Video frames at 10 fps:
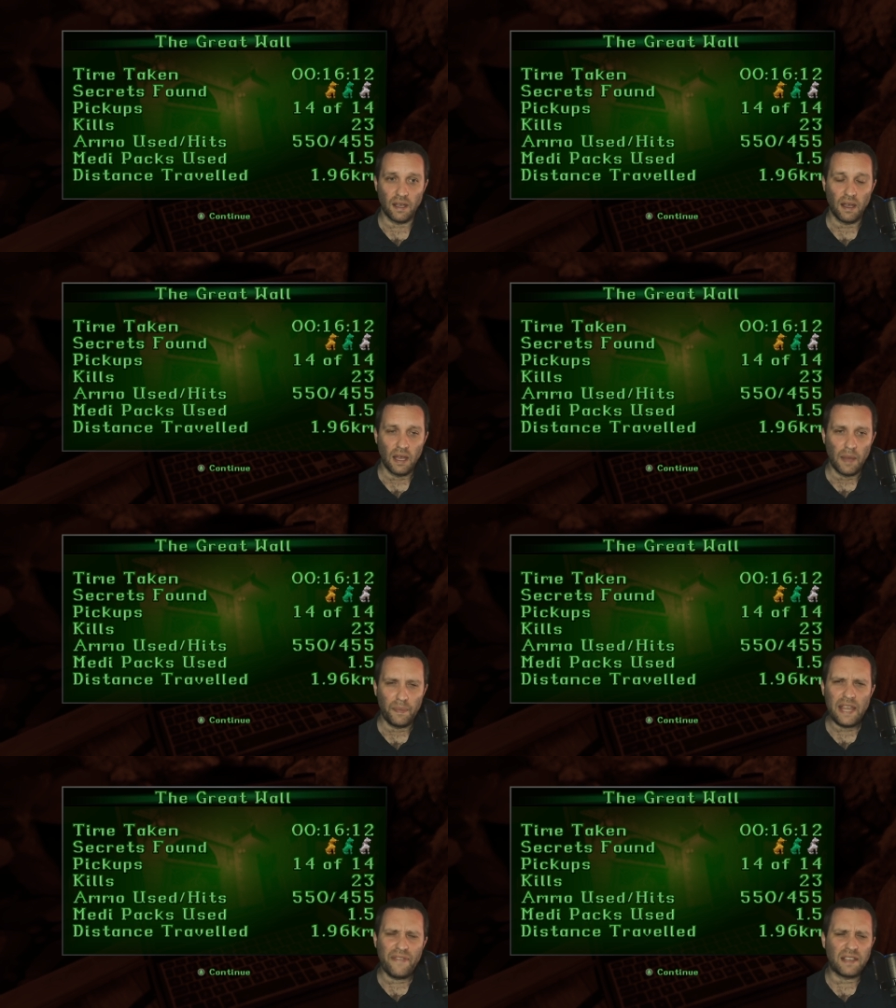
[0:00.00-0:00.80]
I
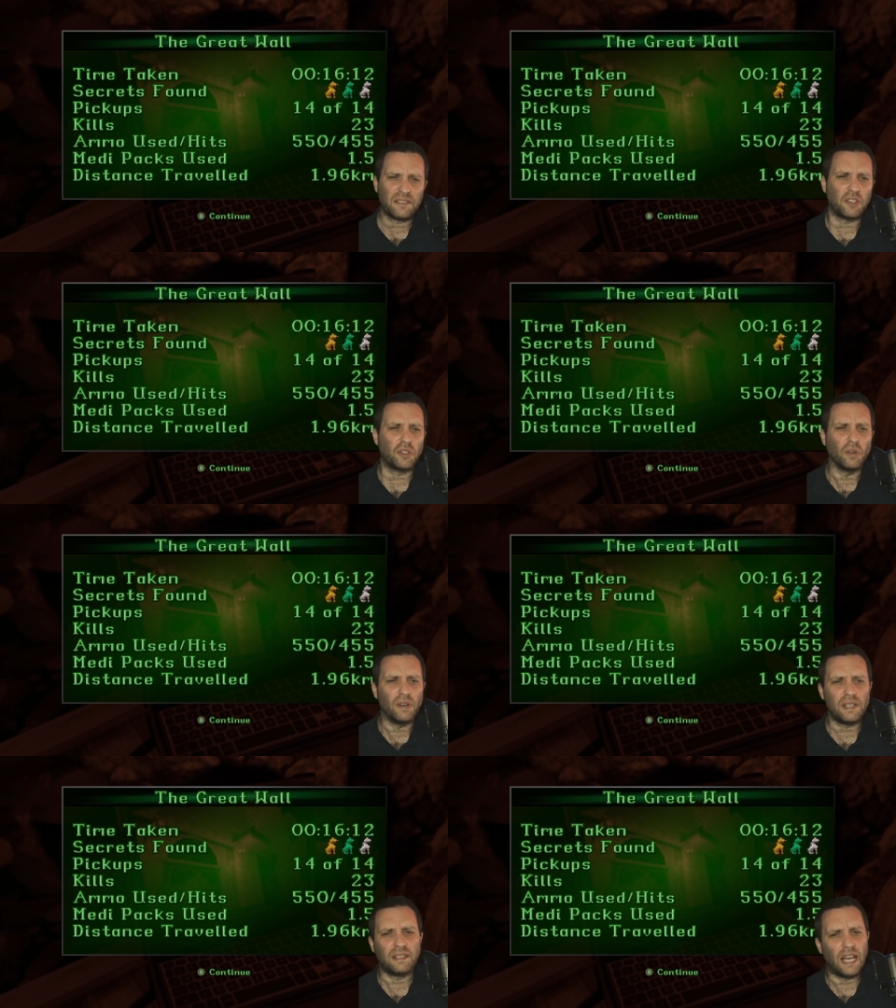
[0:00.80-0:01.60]
believe that's the
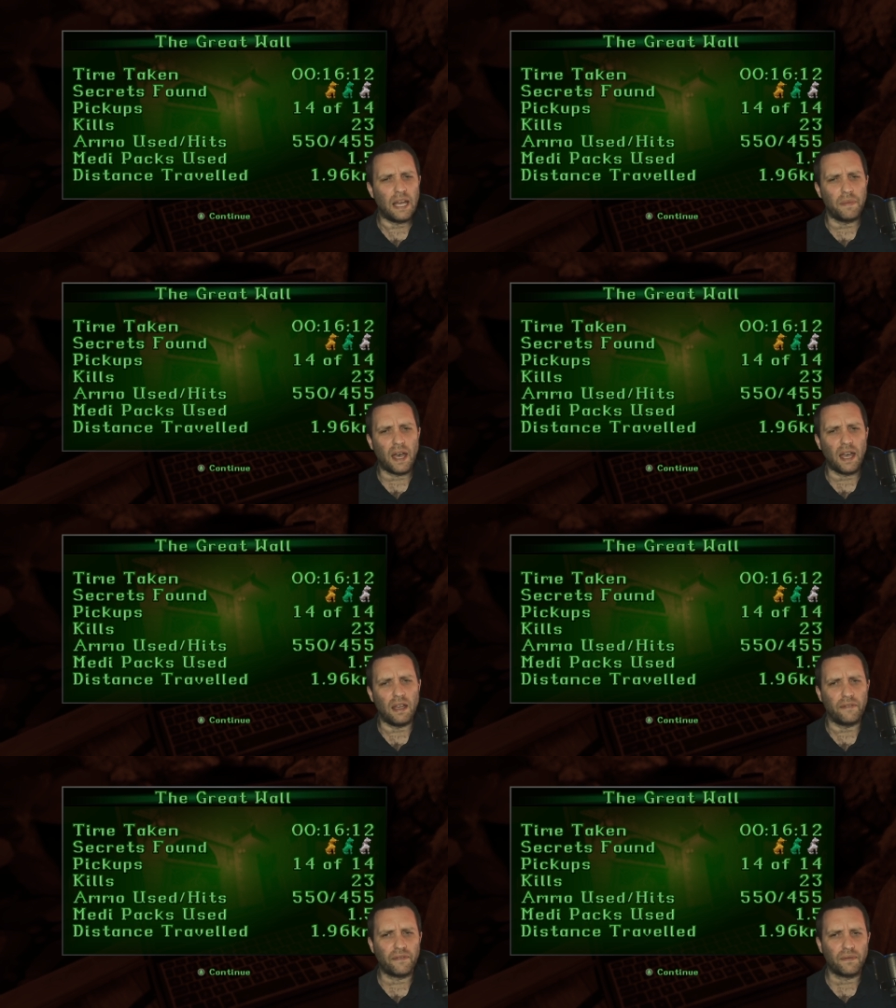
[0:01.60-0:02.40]
shortest time that
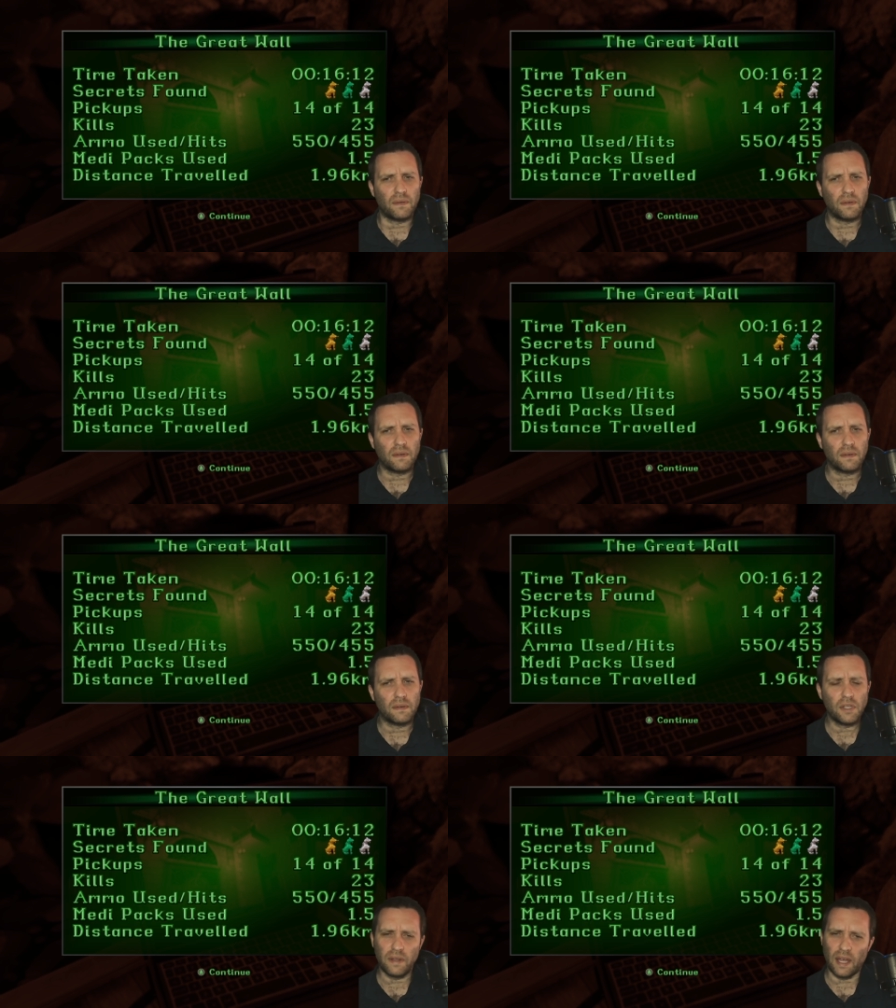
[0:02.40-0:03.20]
I've
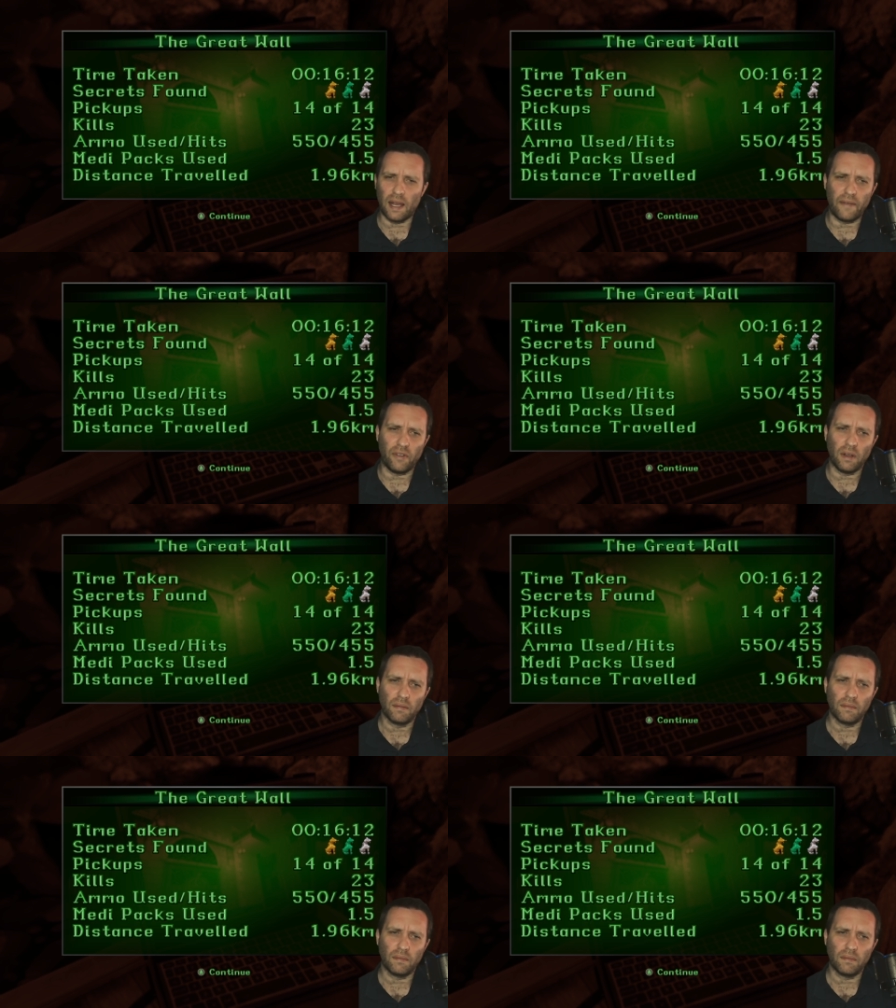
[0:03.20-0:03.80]
done that level.